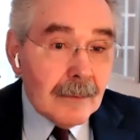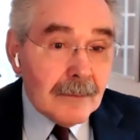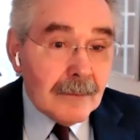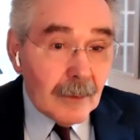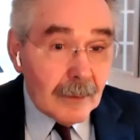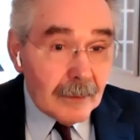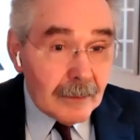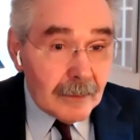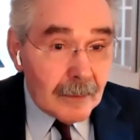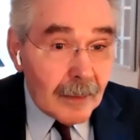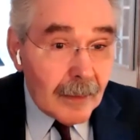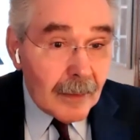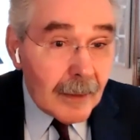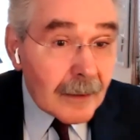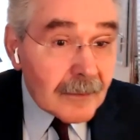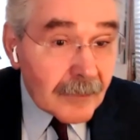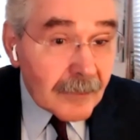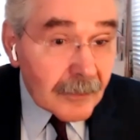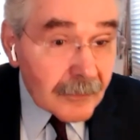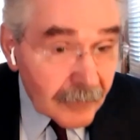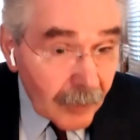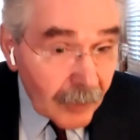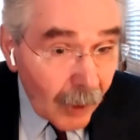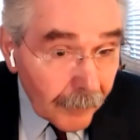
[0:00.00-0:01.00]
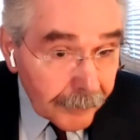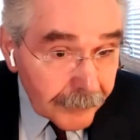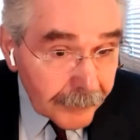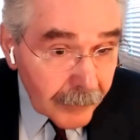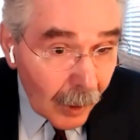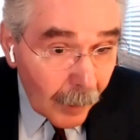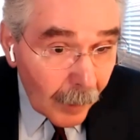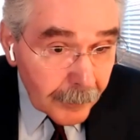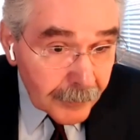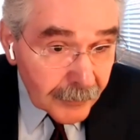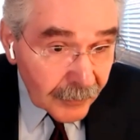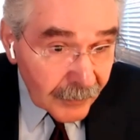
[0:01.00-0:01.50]
So it's a
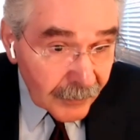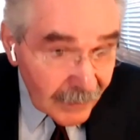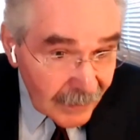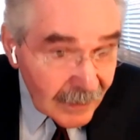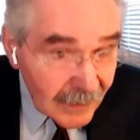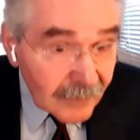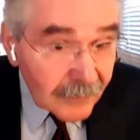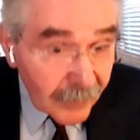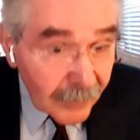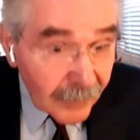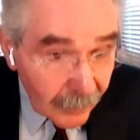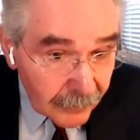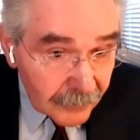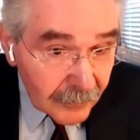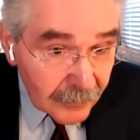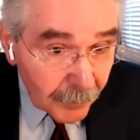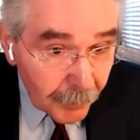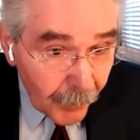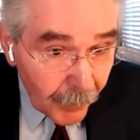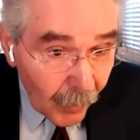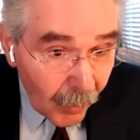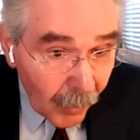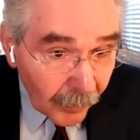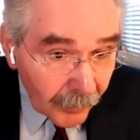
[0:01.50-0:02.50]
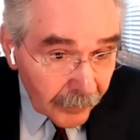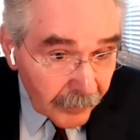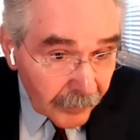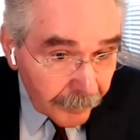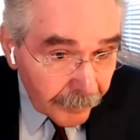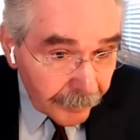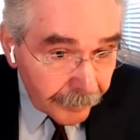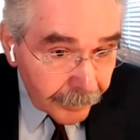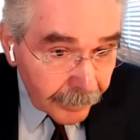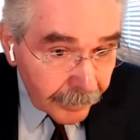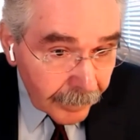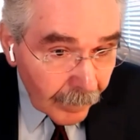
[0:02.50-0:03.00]
soft option, easy to support,
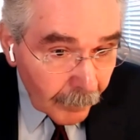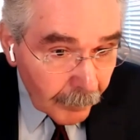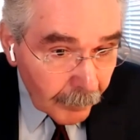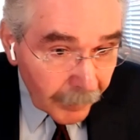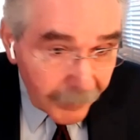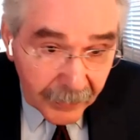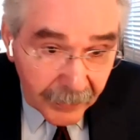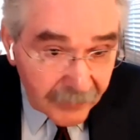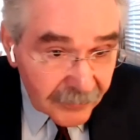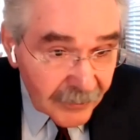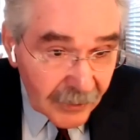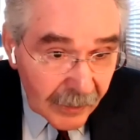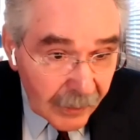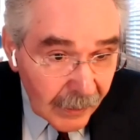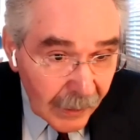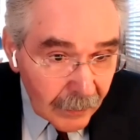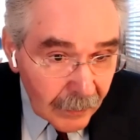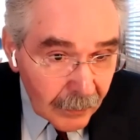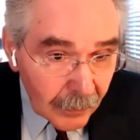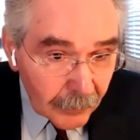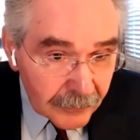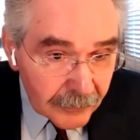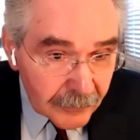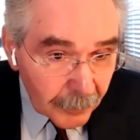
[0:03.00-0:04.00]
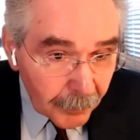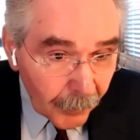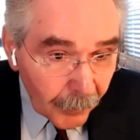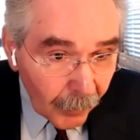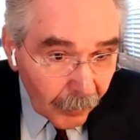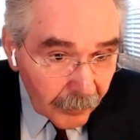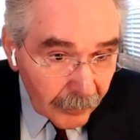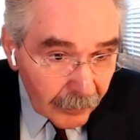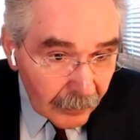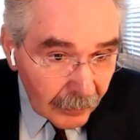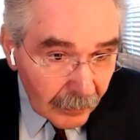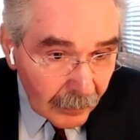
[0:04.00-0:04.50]
but they still get no
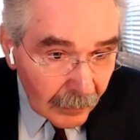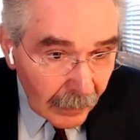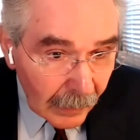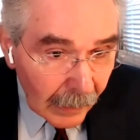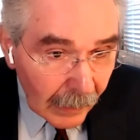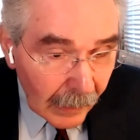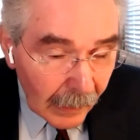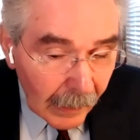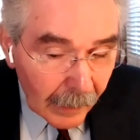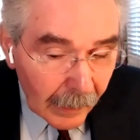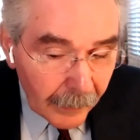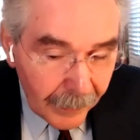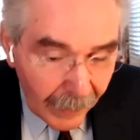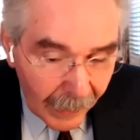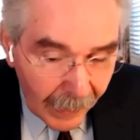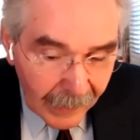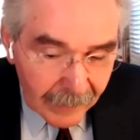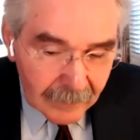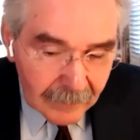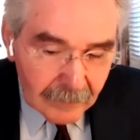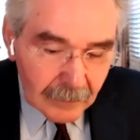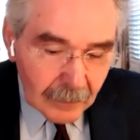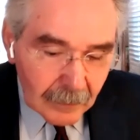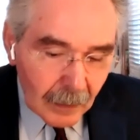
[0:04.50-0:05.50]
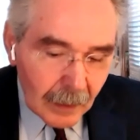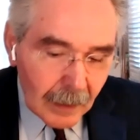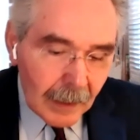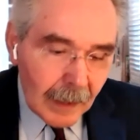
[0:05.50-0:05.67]
support. That